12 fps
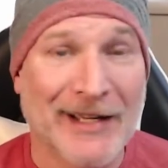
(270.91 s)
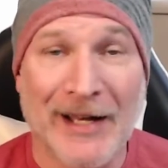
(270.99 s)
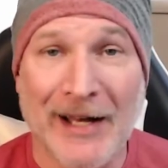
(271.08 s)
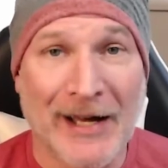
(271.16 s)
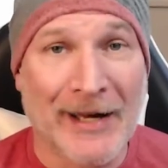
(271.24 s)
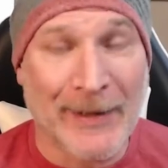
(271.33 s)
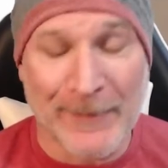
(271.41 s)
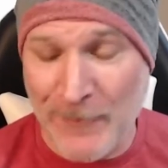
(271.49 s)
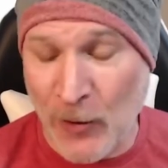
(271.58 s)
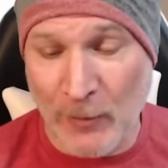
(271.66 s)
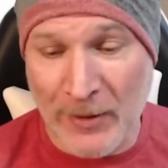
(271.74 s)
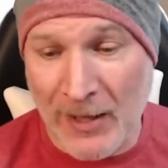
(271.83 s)
Uh,
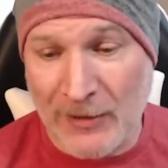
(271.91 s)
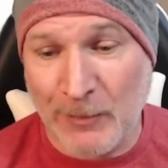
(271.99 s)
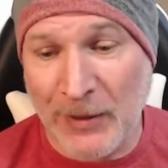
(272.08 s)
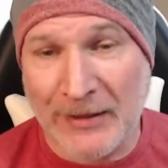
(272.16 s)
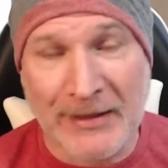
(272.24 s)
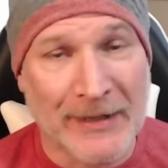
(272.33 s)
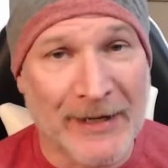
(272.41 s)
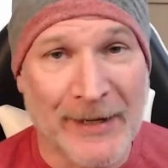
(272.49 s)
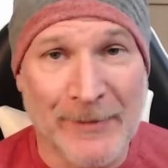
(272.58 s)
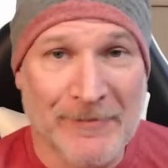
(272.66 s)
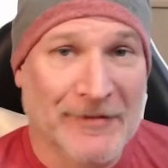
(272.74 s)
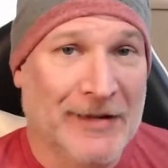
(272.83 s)
O B S picked it
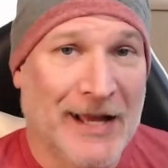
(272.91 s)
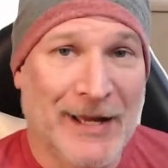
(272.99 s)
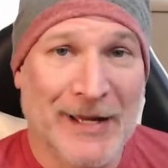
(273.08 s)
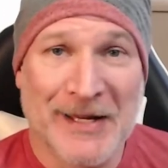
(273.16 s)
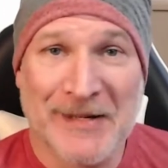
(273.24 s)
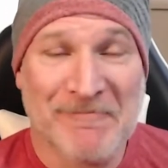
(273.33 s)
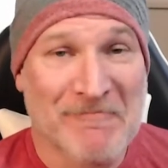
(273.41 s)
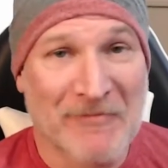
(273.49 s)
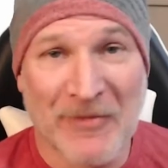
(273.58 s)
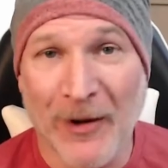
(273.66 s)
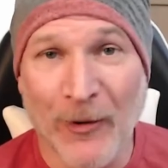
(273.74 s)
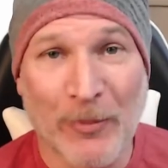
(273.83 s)
up. Uh,
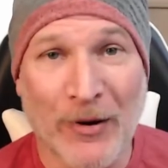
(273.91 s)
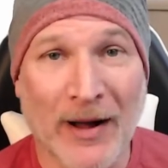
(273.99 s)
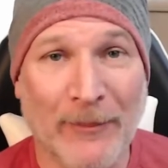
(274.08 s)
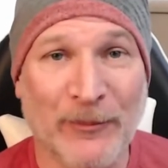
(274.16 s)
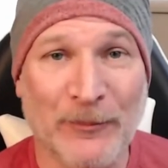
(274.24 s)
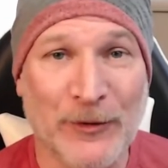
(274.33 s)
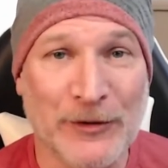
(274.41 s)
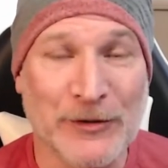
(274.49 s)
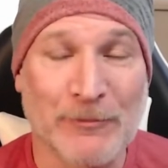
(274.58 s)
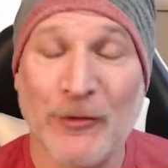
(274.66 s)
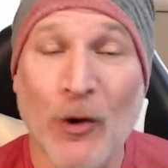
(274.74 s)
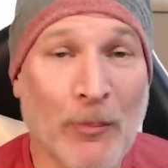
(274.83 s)
no problem.
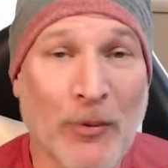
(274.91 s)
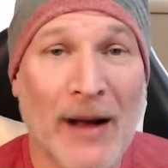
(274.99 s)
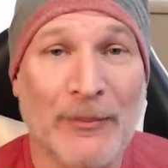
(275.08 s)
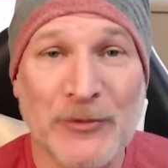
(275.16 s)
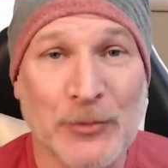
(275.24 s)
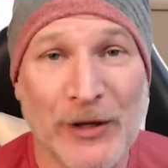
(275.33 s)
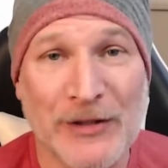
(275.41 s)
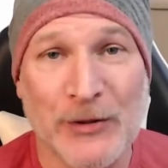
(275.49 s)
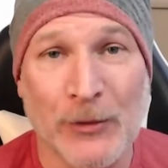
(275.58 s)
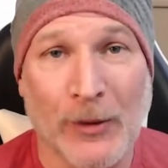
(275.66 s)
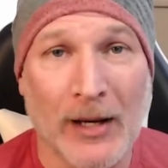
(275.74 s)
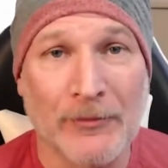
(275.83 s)
No problems
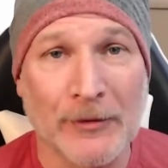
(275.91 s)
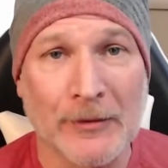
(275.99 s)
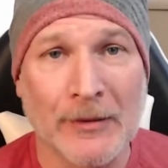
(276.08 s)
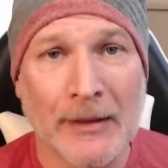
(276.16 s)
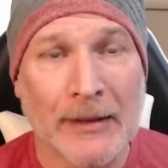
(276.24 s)
whatsoever.